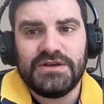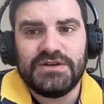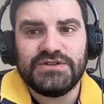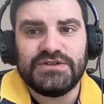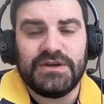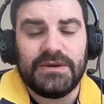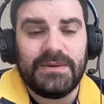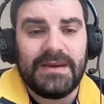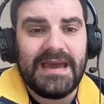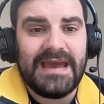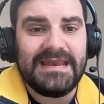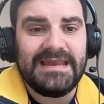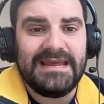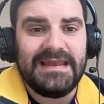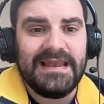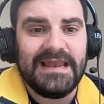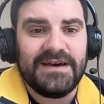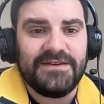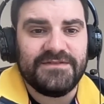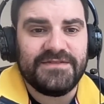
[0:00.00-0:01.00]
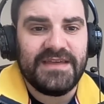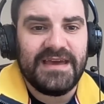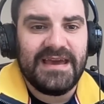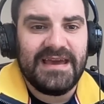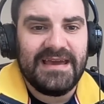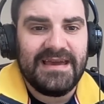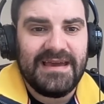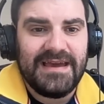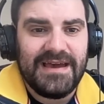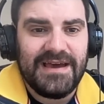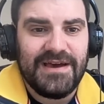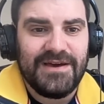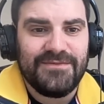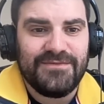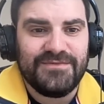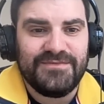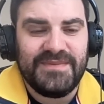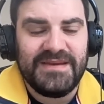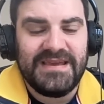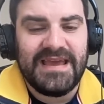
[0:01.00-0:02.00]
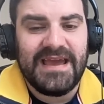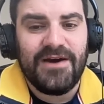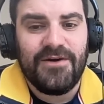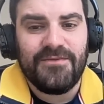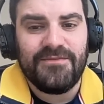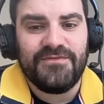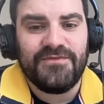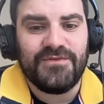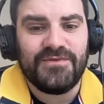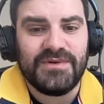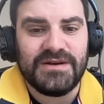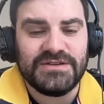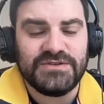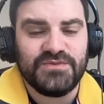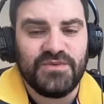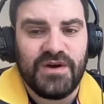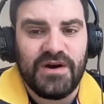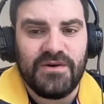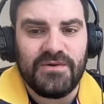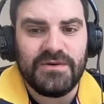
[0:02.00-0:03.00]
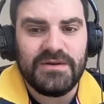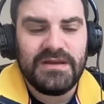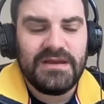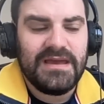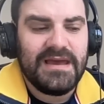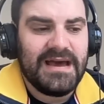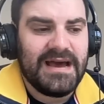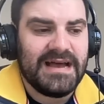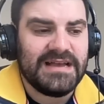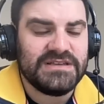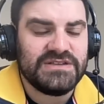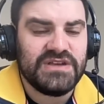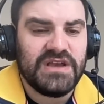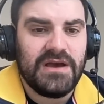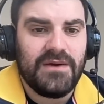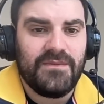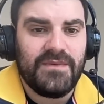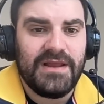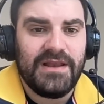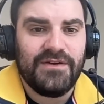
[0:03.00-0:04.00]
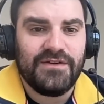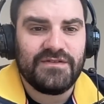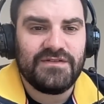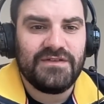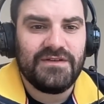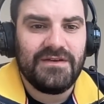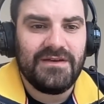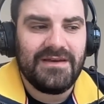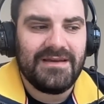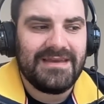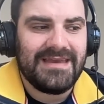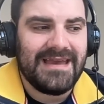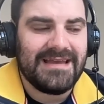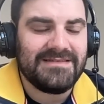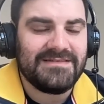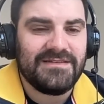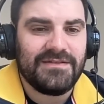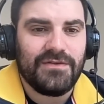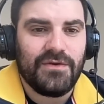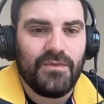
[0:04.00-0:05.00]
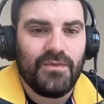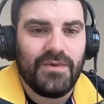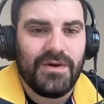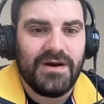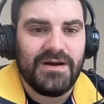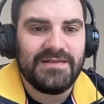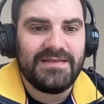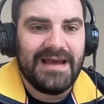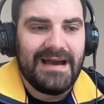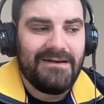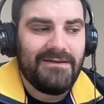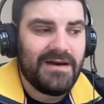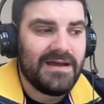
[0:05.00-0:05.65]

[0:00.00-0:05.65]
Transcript: So any love there uh, would be helpful as well as uh, we look to get the word out.